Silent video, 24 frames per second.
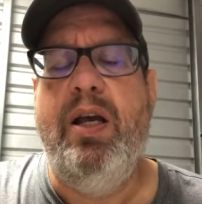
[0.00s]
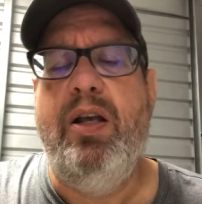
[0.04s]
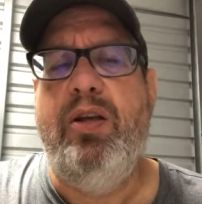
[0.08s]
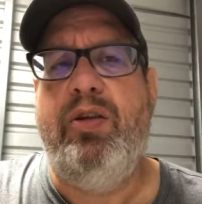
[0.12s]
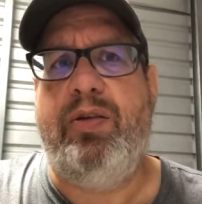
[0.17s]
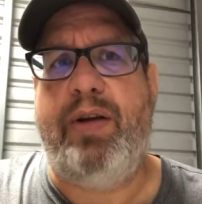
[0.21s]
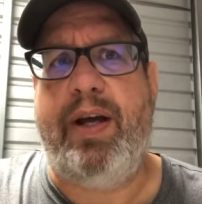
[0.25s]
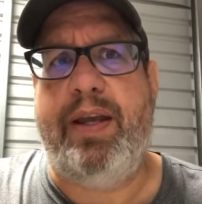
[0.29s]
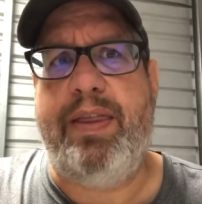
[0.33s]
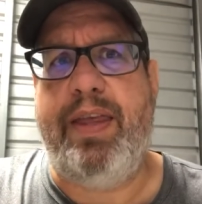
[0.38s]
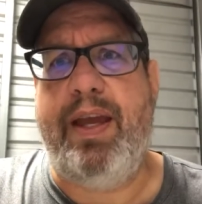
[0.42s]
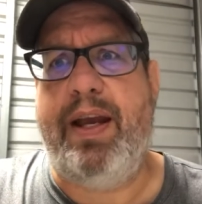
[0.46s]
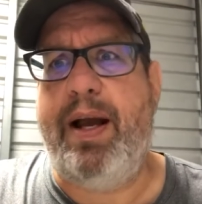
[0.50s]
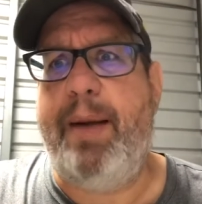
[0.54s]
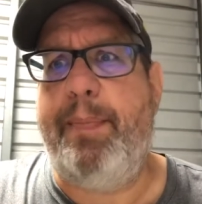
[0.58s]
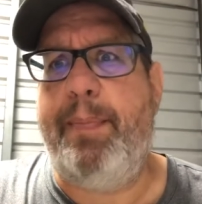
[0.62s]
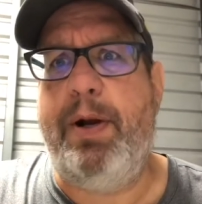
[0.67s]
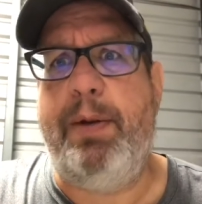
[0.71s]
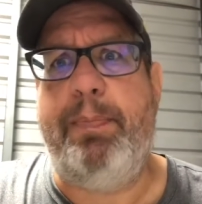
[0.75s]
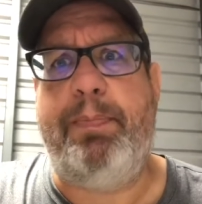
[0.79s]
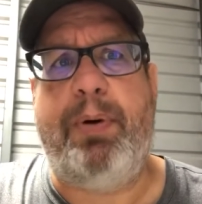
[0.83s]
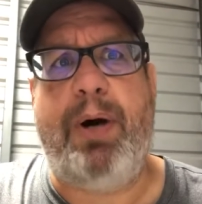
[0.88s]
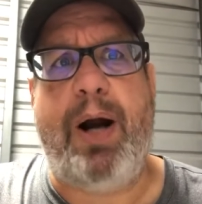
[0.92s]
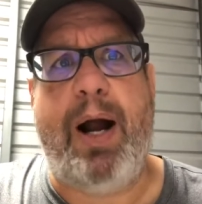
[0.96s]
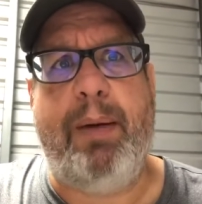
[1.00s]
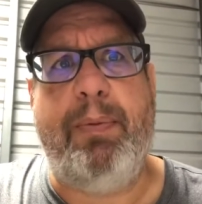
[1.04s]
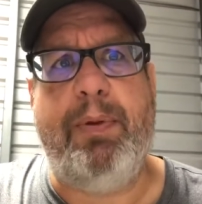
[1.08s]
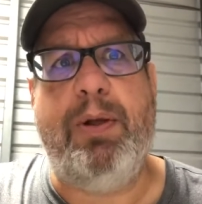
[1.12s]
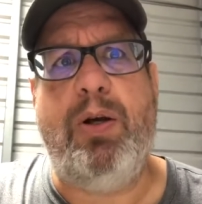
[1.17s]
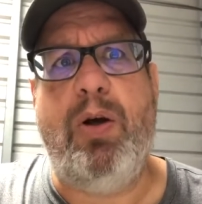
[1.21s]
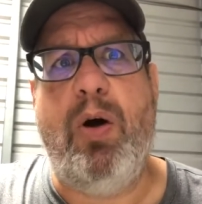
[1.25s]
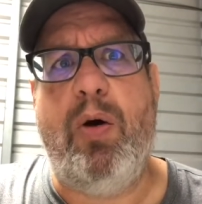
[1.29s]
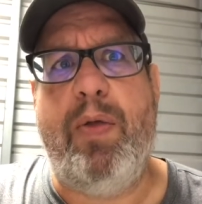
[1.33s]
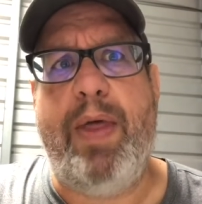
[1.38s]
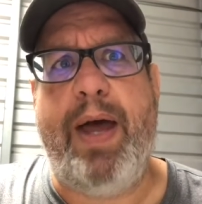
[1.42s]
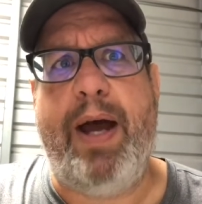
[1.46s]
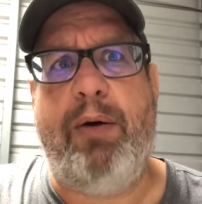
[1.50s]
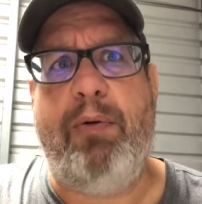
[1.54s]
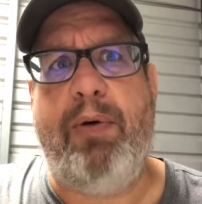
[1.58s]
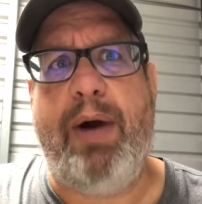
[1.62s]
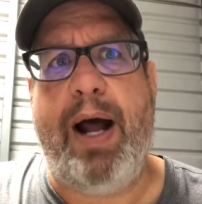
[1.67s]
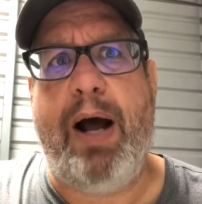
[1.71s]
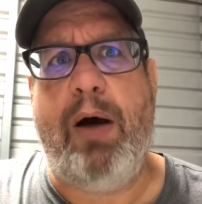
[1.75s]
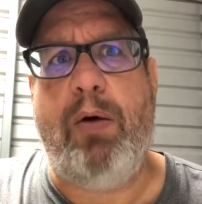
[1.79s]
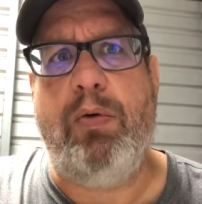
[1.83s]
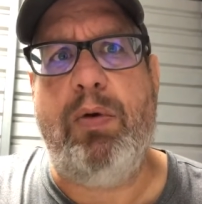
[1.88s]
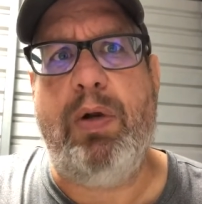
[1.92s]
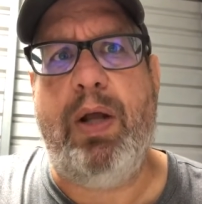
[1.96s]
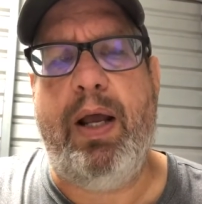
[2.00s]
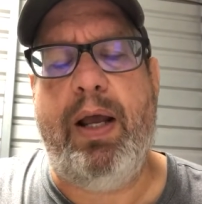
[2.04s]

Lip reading: So I think I'm gonna probably go that route.